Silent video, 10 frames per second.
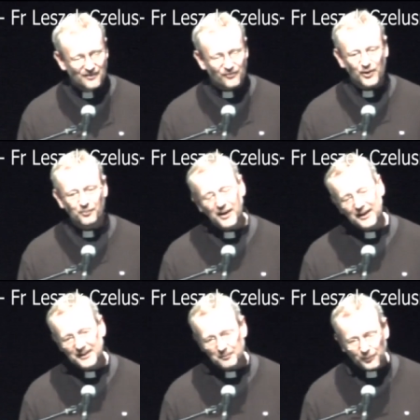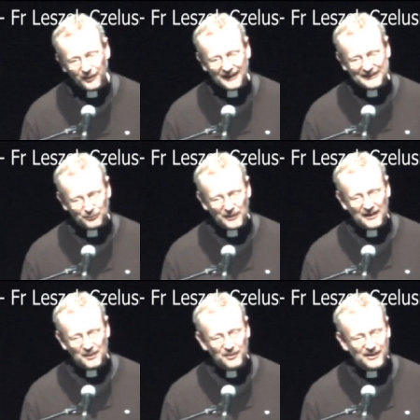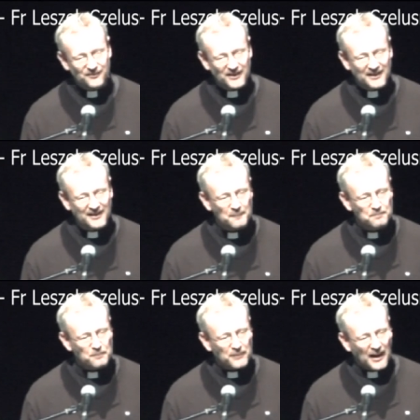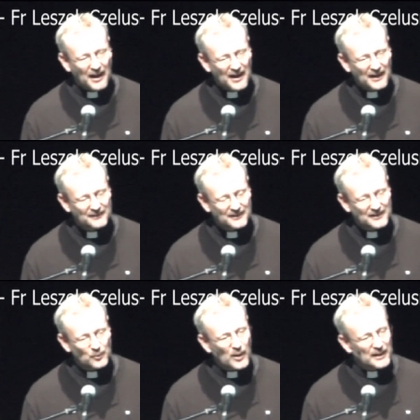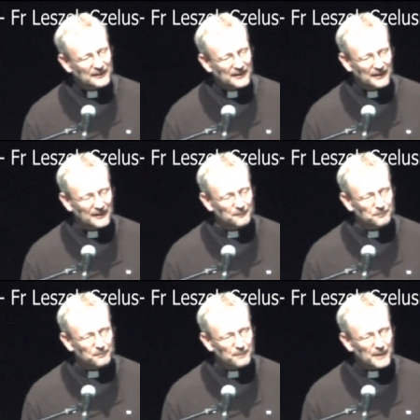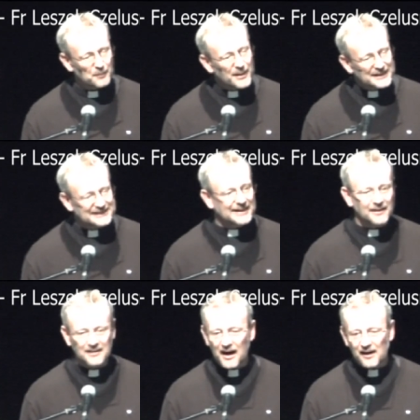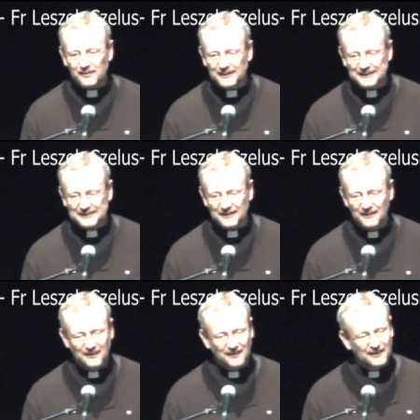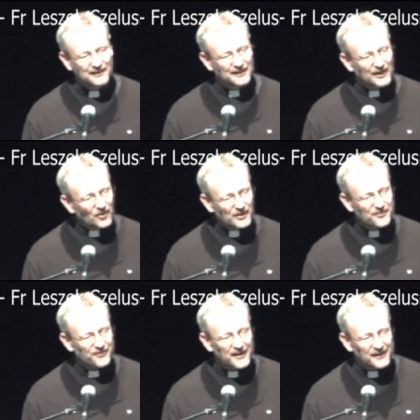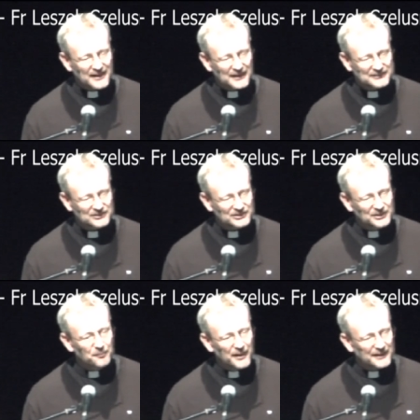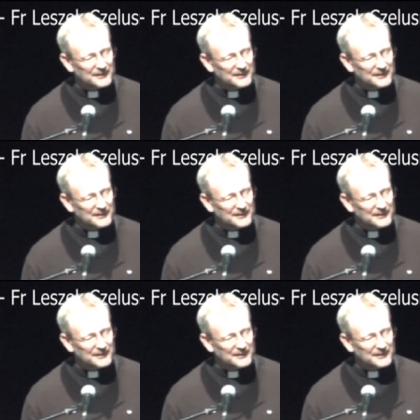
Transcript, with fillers: from my place when I'm living. And uh, one Mexican artist, Gogy Farias, she made